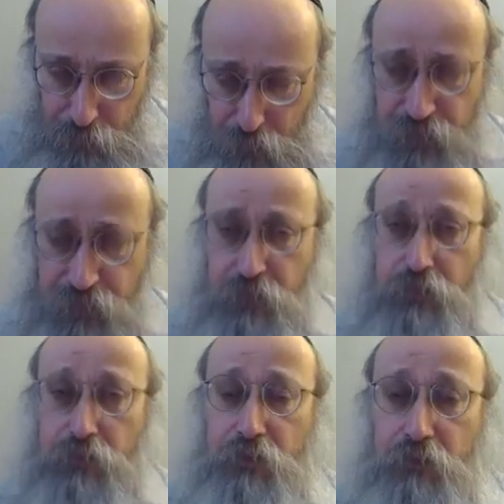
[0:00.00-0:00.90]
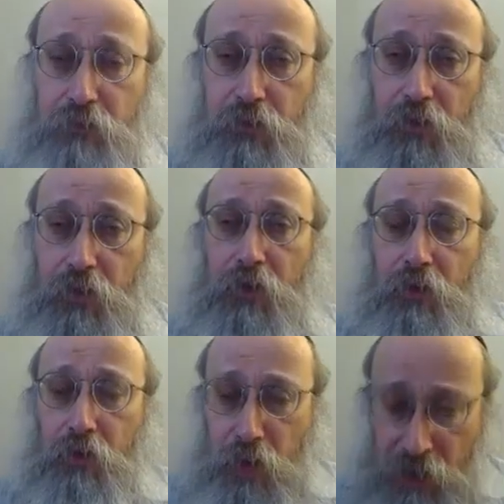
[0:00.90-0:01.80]
prisoners
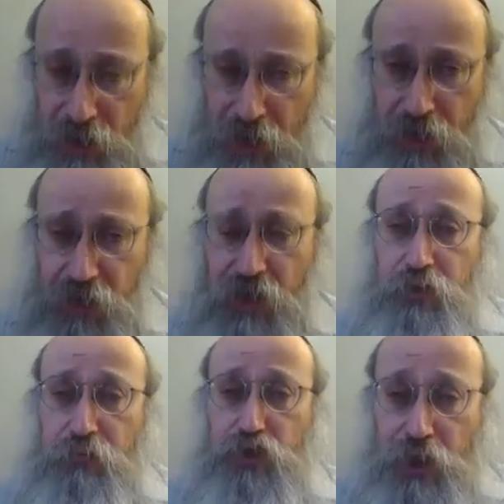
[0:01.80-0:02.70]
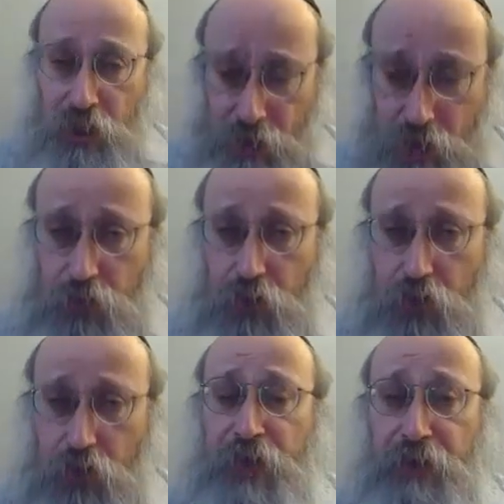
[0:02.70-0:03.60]
who are getting out of jail and don't
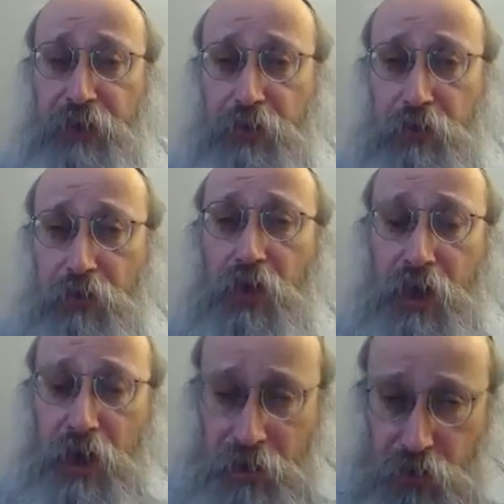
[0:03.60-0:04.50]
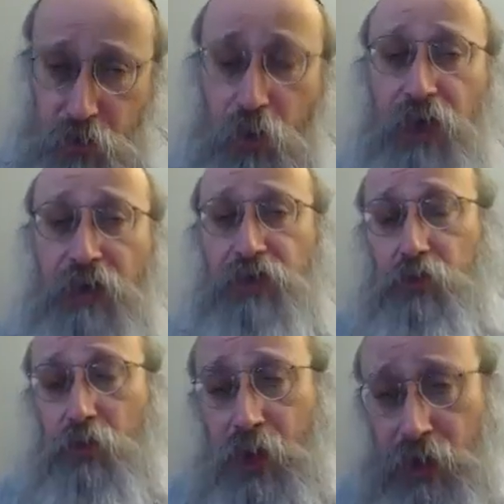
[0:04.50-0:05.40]
go back are the
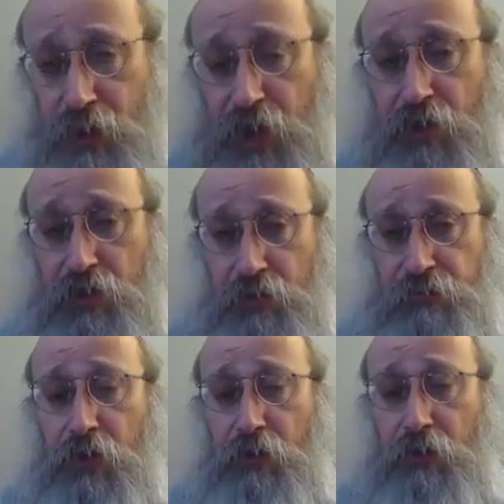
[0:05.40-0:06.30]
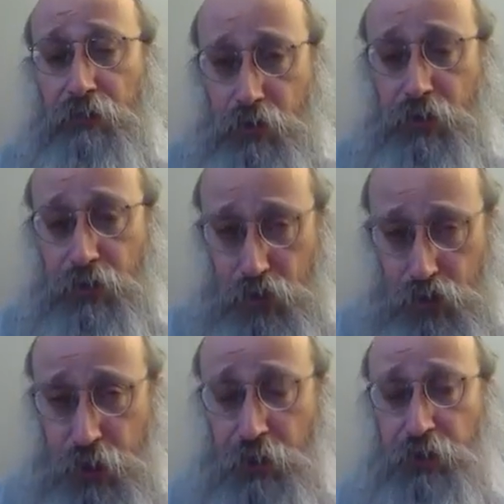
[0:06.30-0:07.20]
ones who are getting involved during the
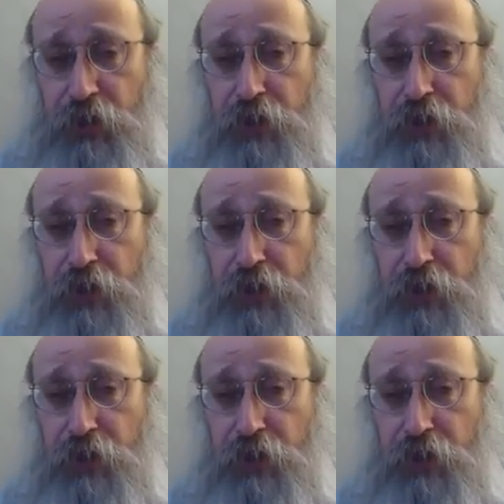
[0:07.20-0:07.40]
jail